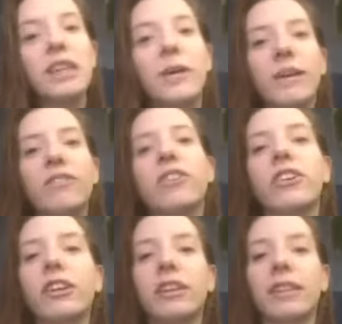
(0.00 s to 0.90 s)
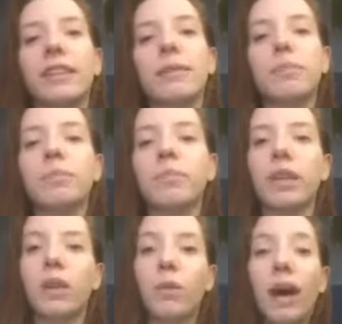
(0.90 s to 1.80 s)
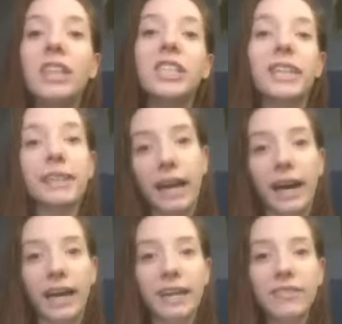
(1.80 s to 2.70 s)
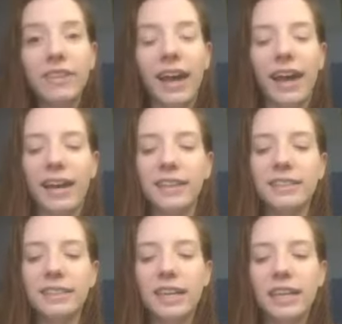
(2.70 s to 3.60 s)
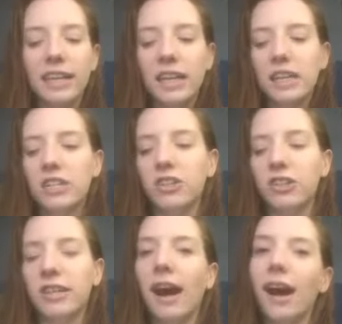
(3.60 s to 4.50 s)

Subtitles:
So if you're watching live and you're